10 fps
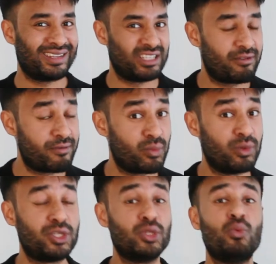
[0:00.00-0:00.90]
and different,
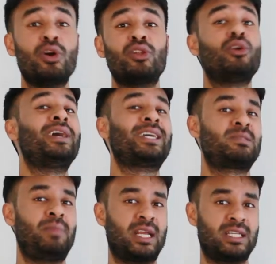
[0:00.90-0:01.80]
which you were not
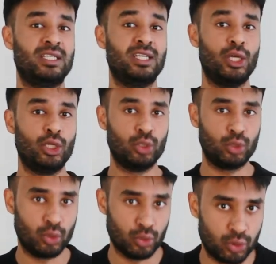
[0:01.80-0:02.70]
expected
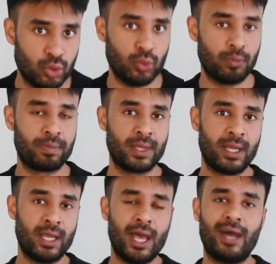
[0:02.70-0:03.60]
to do.
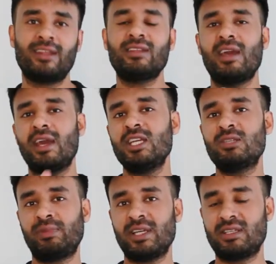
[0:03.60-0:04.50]
And I think
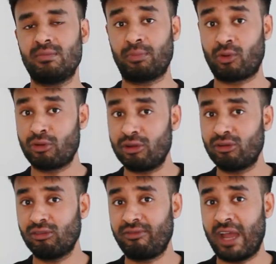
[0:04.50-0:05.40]
age plays a
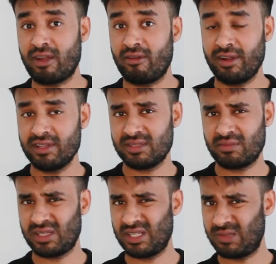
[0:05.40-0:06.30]
critical factor, and this is a
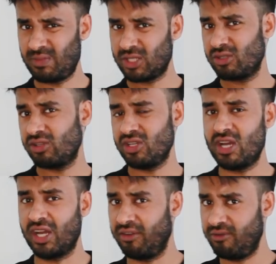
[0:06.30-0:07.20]
message especially to the
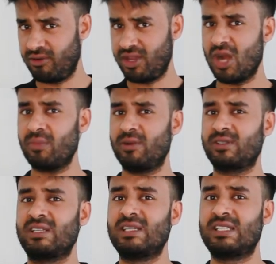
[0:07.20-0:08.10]
young. If you're a young
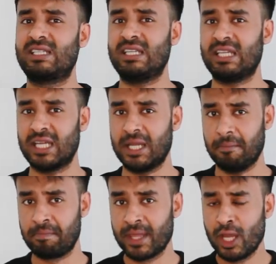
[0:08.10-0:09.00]
person listening
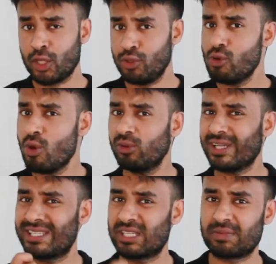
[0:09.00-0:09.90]
in, you hold
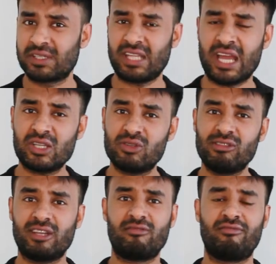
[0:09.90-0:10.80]
a
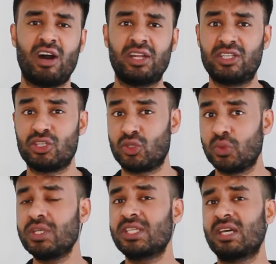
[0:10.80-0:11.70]
substantial advantage
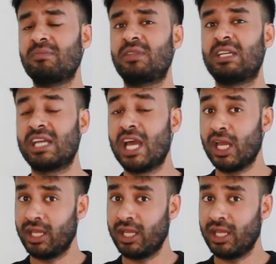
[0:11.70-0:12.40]
doing something